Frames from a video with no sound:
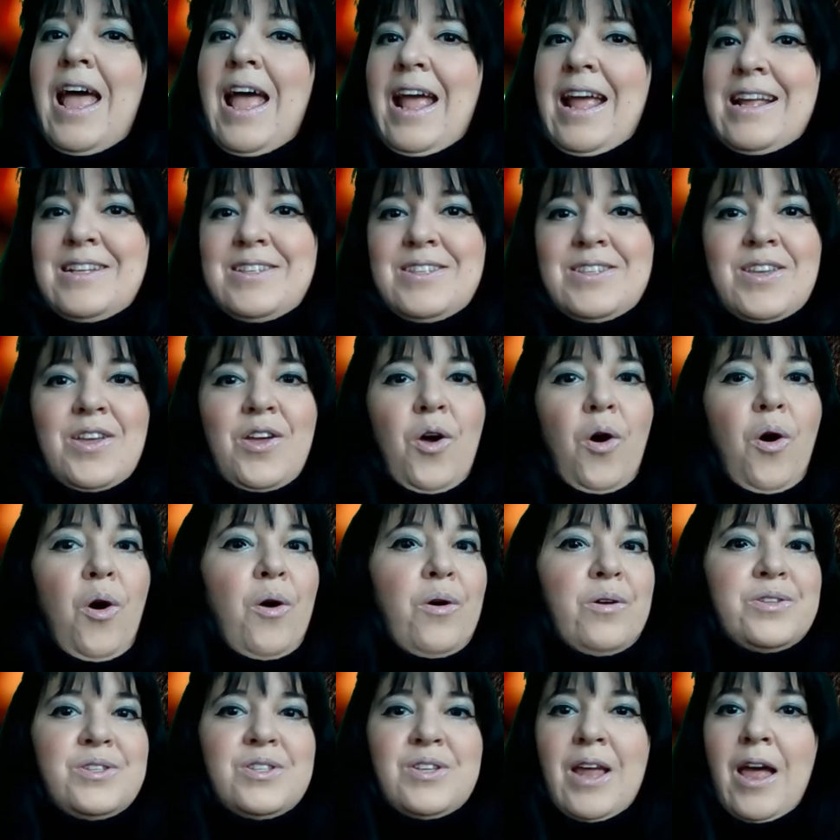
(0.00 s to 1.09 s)
it's
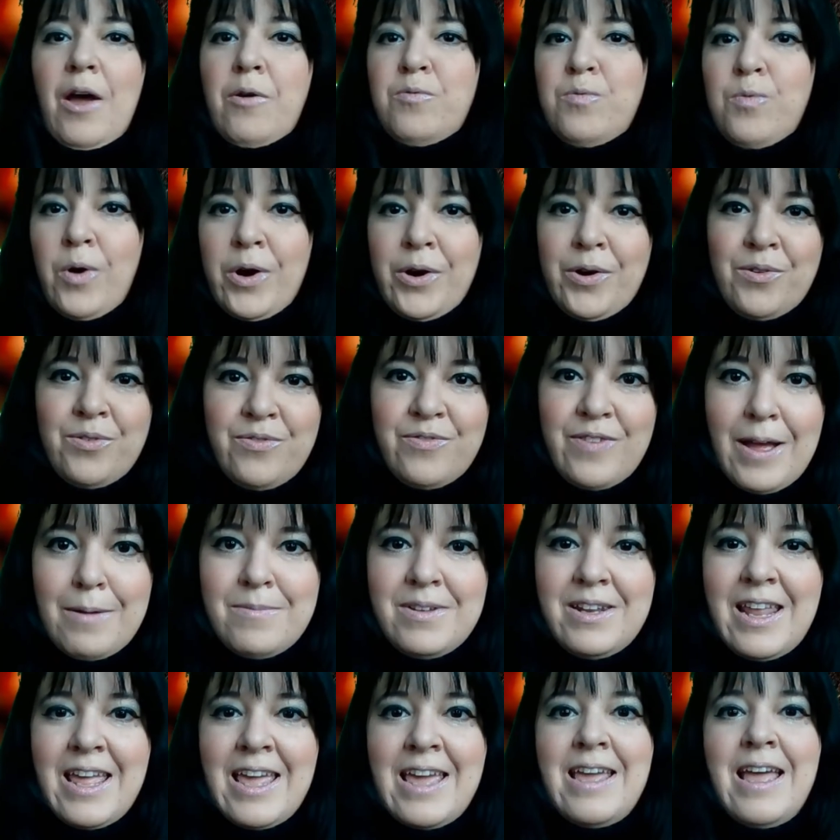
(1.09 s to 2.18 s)
got a royal
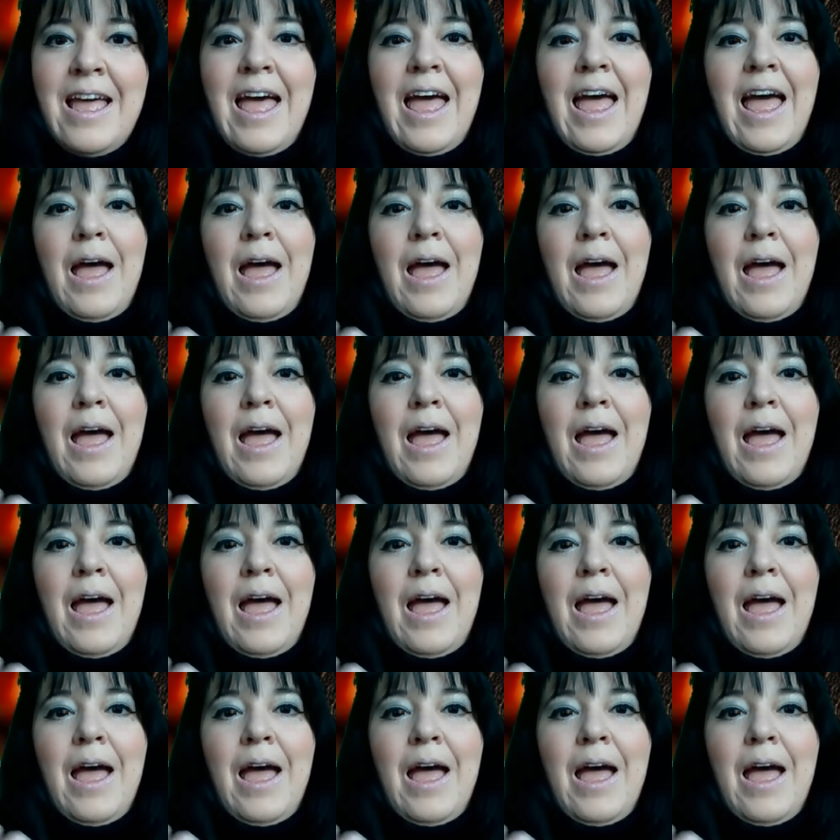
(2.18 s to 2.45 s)
family,